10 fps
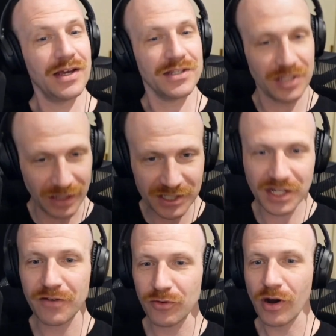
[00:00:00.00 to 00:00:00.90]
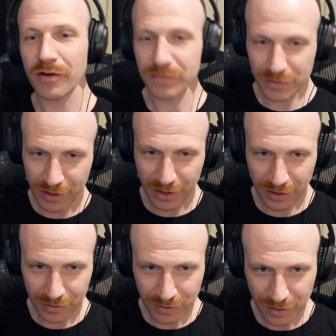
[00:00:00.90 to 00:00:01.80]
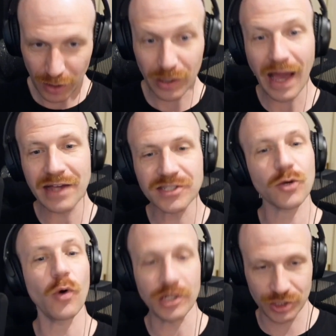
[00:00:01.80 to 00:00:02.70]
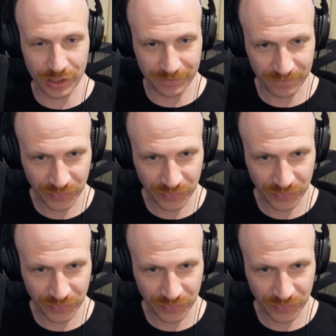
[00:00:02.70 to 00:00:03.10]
So let's cover off the last question.